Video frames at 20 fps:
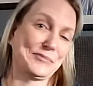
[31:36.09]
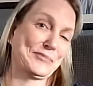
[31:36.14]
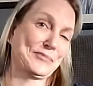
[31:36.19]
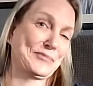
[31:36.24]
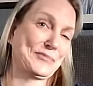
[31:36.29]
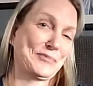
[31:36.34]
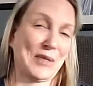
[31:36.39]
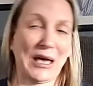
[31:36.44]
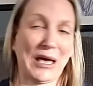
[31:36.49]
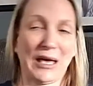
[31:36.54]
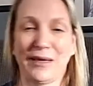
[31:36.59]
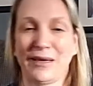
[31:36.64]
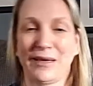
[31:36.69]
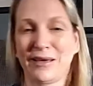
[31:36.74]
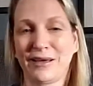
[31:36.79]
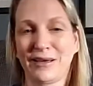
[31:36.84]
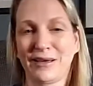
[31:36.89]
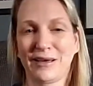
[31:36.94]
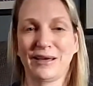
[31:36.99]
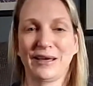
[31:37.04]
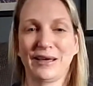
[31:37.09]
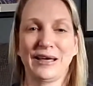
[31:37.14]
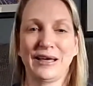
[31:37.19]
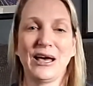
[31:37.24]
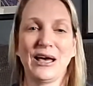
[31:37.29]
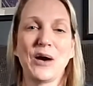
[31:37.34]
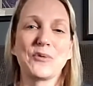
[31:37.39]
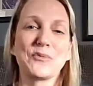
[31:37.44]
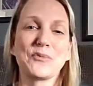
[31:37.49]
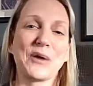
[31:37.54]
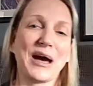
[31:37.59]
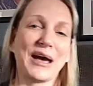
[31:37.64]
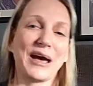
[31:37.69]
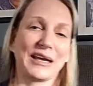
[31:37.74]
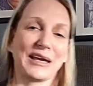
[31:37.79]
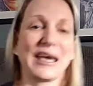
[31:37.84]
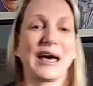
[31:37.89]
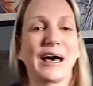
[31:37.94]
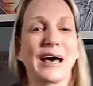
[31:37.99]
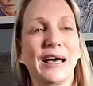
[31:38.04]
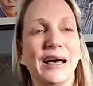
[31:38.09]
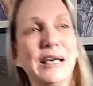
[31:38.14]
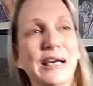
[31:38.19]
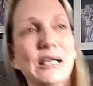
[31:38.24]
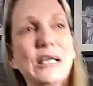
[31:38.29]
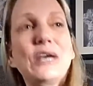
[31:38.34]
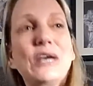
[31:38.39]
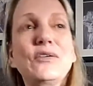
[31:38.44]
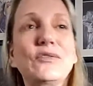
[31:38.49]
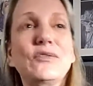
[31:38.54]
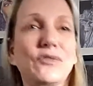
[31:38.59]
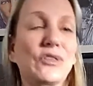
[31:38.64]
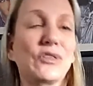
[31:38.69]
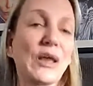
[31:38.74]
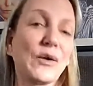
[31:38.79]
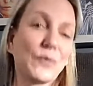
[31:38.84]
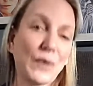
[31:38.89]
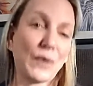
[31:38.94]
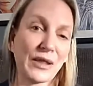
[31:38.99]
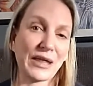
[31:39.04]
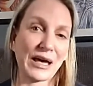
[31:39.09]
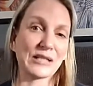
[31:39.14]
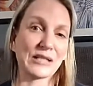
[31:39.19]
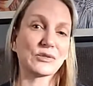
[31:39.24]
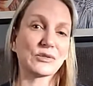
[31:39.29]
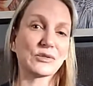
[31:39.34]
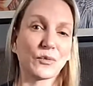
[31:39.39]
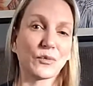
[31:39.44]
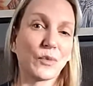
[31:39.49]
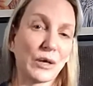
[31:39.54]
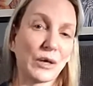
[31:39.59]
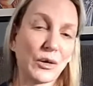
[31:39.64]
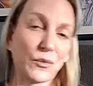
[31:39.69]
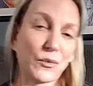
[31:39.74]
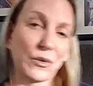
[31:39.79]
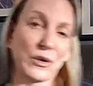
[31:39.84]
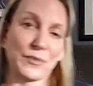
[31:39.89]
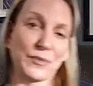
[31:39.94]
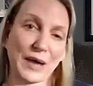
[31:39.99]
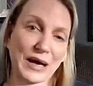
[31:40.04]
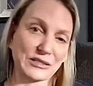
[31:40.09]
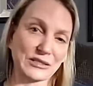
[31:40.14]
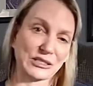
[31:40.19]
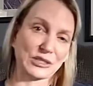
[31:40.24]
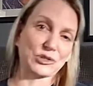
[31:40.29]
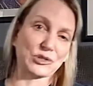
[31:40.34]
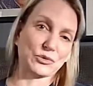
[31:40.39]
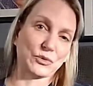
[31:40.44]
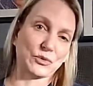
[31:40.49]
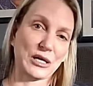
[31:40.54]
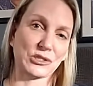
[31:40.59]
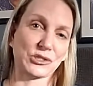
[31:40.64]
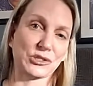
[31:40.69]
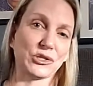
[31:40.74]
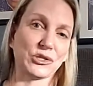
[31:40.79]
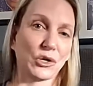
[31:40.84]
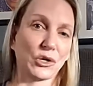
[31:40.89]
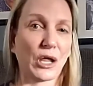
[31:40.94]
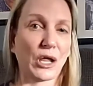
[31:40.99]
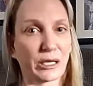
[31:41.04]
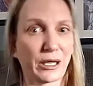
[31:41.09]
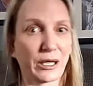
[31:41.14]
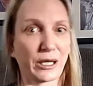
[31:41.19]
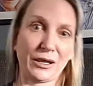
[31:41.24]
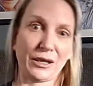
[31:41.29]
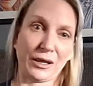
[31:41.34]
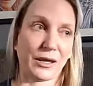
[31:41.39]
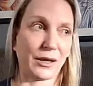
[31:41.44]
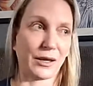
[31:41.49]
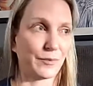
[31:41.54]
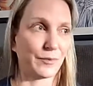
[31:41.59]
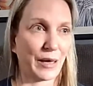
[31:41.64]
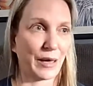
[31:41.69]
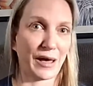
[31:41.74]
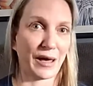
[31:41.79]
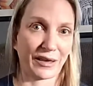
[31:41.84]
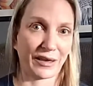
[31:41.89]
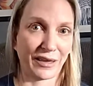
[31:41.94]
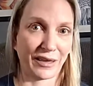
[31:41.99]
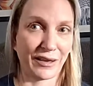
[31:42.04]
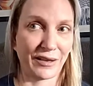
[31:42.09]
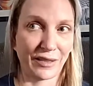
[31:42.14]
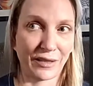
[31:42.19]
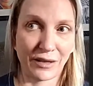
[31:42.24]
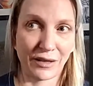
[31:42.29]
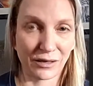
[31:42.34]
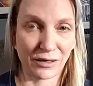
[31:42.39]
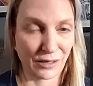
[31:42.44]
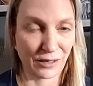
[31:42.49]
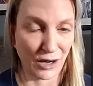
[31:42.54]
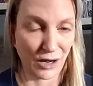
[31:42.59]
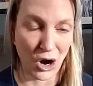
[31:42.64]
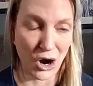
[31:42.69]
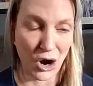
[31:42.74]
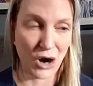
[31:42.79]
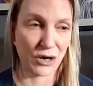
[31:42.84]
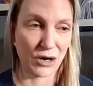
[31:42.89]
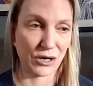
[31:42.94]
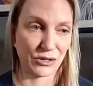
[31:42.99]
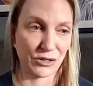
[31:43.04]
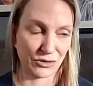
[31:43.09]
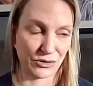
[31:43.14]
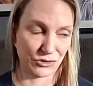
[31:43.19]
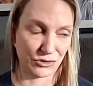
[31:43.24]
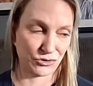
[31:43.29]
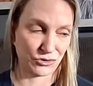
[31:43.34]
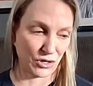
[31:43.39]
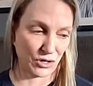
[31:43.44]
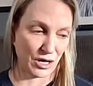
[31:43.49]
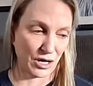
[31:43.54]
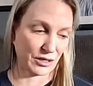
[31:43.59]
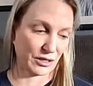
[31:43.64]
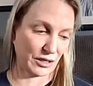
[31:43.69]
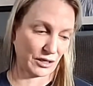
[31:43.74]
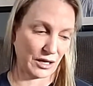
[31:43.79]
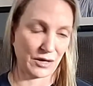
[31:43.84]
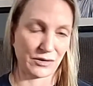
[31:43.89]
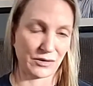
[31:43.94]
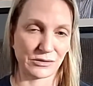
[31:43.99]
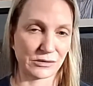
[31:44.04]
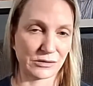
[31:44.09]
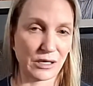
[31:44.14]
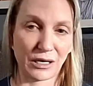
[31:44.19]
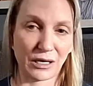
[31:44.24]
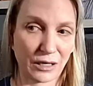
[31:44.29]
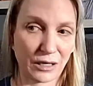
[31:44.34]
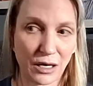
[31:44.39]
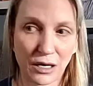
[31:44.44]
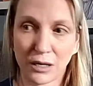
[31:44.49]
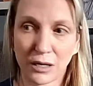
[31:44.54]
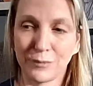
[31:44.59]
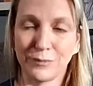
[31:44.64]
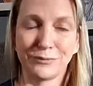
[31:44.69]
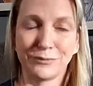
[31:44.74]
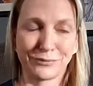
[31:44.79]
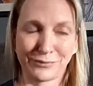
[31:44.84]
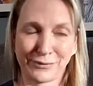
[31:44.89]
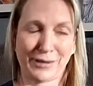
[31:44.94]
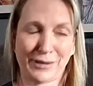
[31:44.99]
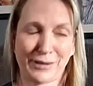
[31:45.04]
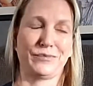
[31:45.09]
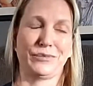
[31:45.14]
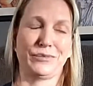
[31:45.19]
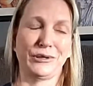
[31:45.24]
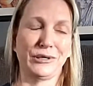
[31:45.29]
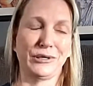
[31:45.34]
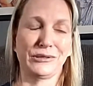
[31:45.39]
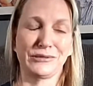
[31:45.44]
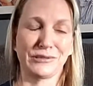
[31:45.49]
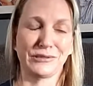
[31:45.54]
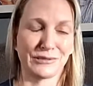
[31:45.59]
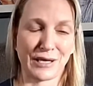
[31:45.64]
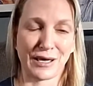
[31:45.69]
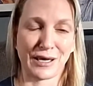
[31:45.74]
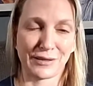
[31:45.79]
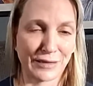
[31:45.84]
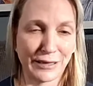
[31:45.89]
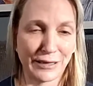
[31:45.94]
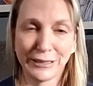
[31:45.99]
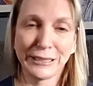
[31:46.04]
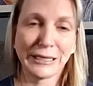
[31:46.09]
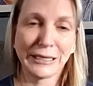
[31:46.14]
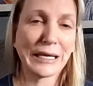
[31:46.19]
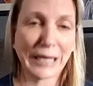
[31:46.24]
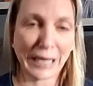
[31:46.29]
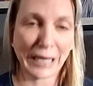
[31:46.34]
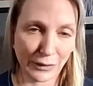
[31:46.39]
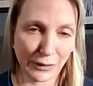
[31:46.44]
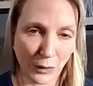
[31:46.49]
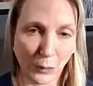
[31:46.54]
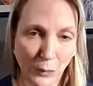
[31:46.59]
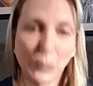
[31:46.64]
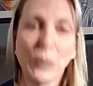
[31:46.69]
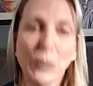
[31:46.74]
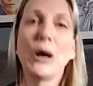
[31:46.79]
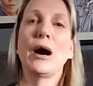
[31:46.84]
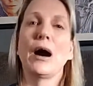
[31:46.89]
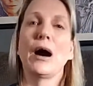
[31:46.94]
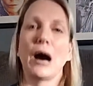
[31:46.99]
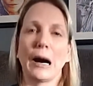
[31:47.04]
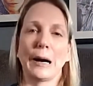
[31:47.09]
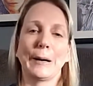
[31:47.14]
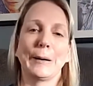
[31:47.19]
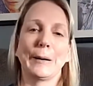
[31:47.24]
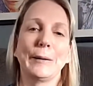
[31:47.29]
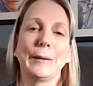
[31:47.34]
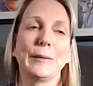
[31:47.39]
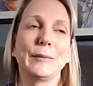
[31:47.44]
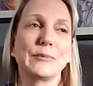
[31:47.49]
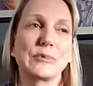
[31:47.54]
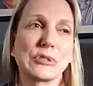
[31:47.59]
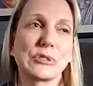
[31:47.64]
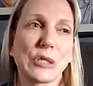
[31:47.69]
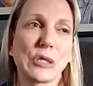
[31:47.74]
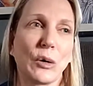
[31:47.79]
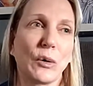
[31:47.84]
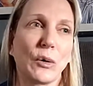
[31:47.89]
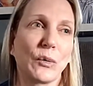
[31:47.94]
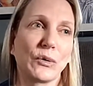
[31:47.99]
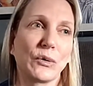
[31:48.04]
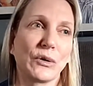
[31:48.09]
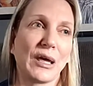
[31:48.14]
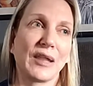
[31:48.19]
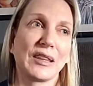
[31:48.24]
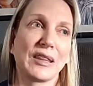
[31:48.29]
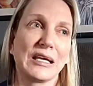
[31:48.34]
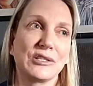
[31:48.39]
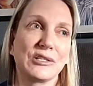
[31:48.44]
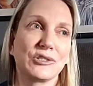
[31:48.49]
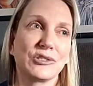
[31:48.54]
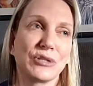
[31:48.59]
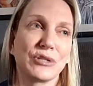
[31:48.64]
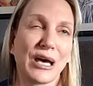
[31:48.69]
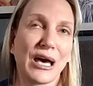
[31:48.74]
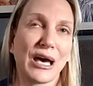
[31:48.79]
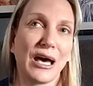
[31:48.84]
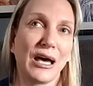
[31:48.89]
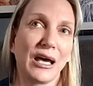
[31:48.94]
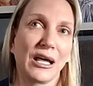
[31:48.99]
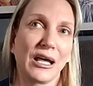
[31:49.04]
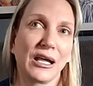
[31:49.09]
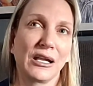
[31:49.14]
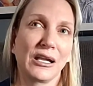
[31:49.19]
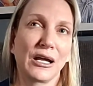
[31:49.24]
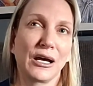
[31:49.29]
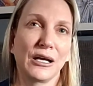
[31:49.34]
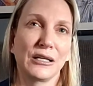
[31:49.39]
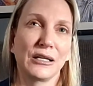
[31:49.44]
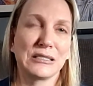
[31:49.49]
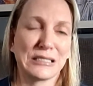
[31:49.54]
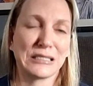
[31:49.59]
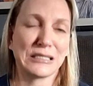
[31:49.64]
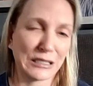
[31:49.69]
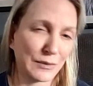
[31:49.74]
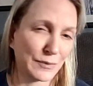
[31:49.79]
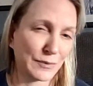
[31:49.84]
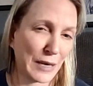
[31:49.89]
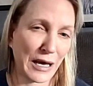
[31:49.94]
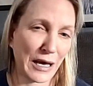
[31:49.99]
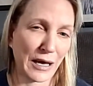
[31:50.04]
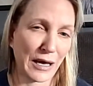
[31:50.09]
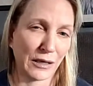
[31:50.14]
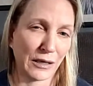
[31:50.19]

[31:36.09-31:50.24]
They were going to give us body cams. Well, that's when my situation. They're like, "Can you get back in the car, in the truck?" And I was like, "I'm bleeding to death." Yeah, no. So yeah, they do that, and DMAT,